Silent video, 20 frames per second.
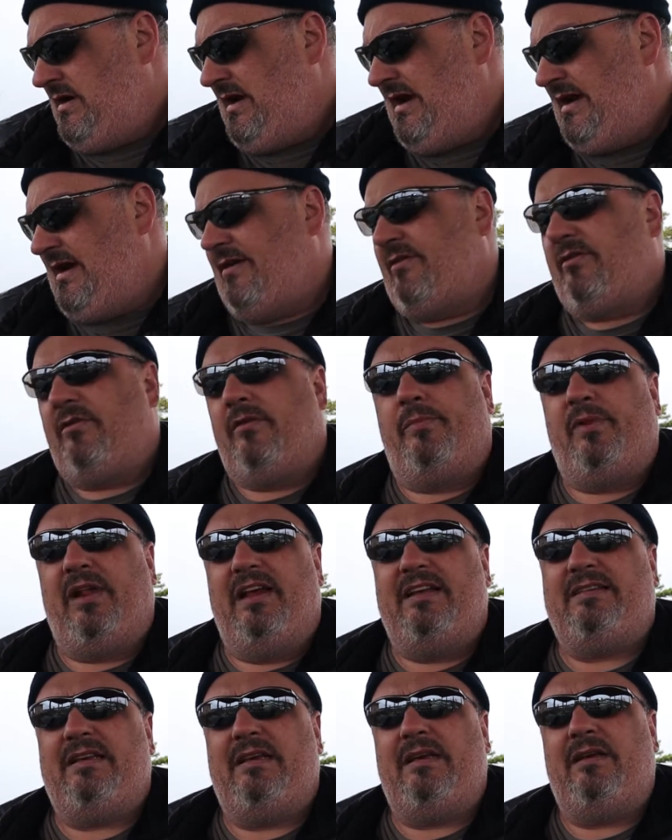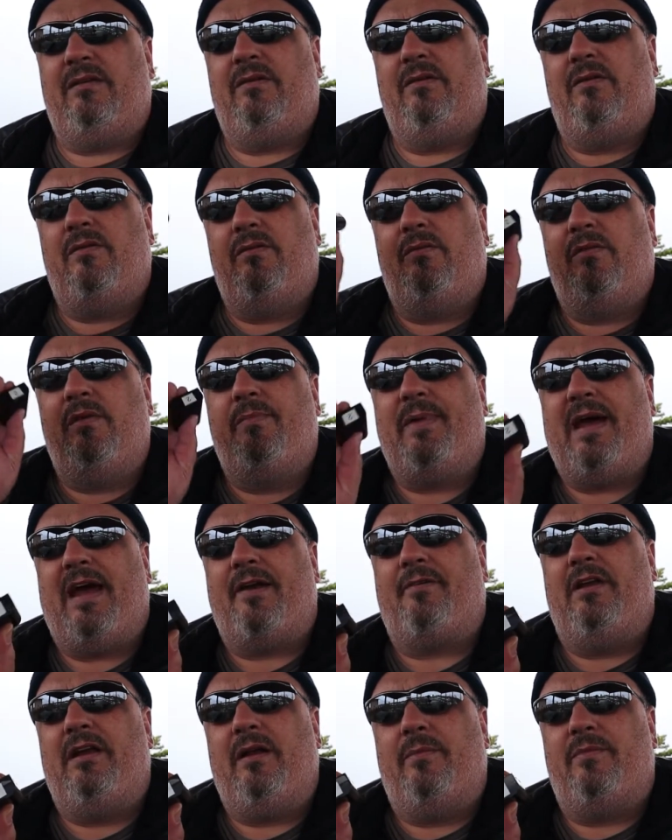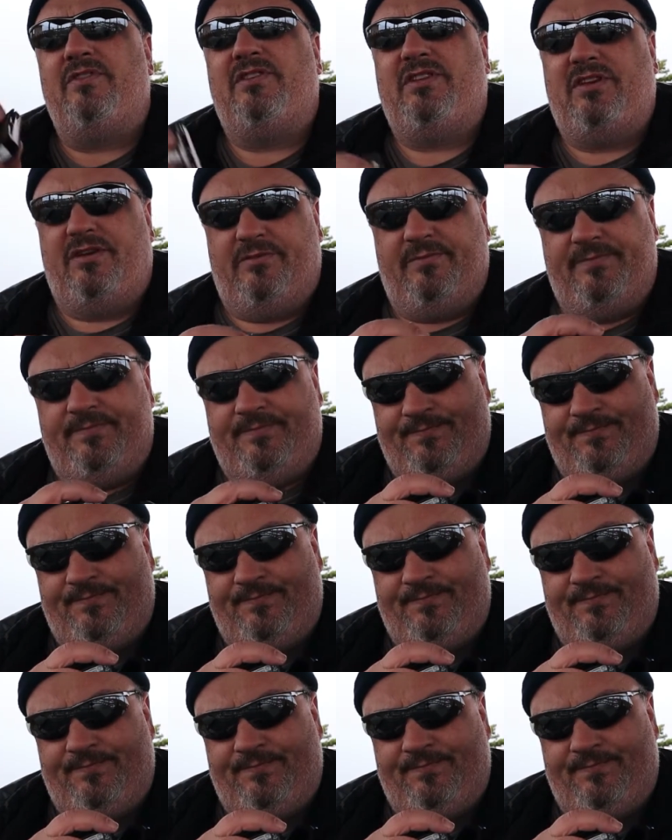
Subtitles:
and I'll replace it with battery number 2.